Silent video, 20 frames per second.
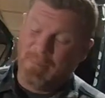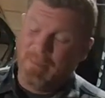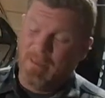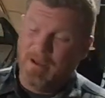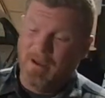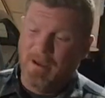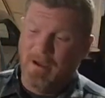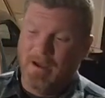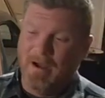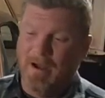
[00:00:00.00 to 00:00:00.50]

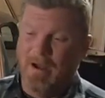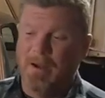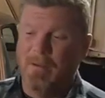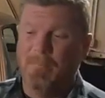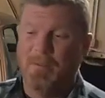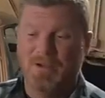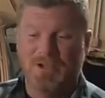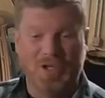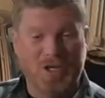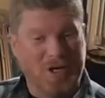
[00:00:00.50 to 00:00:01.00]

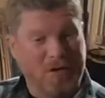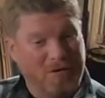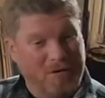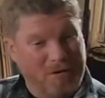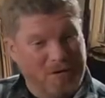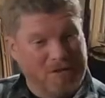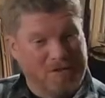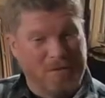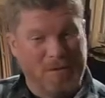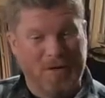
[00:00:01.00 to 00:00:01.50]
But she
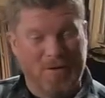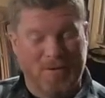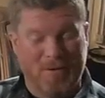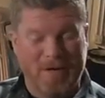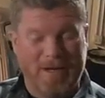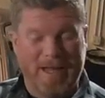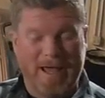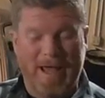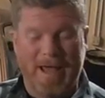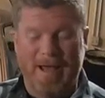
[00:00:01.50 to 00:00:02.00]
introduced me to her
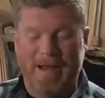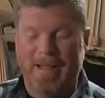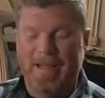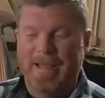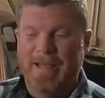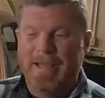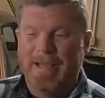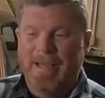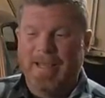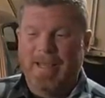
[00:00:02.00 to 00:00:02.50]
dad,
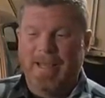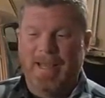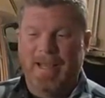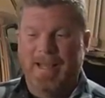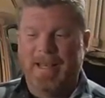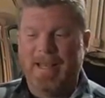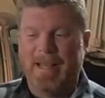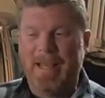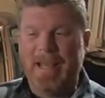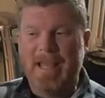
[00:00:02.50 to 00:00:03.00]

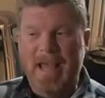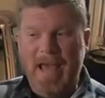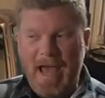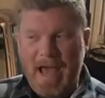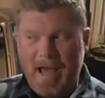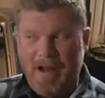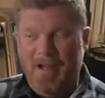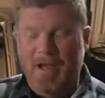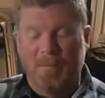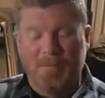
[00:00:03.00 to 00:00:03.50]
and he
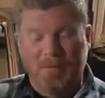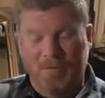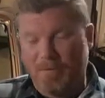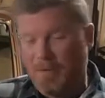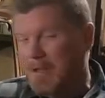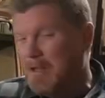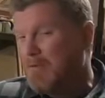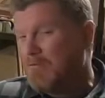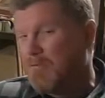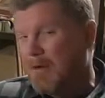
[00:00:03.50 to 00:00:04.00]
had a couple
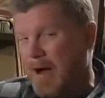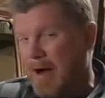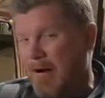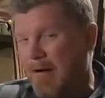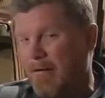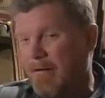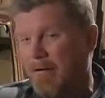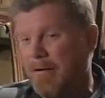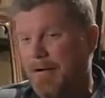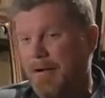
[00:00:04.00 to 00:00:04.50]
really
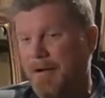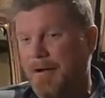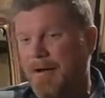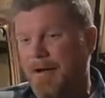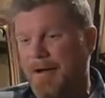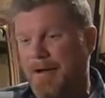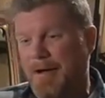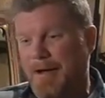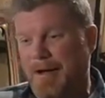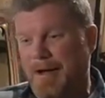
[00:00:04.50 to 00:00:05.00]
rare,
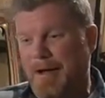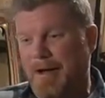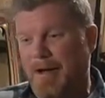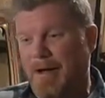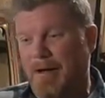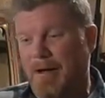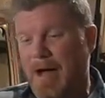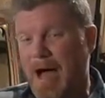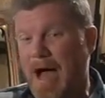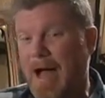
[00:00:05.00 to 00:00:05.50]

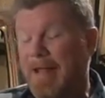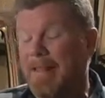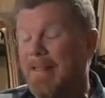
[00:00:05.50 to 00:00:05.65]
highly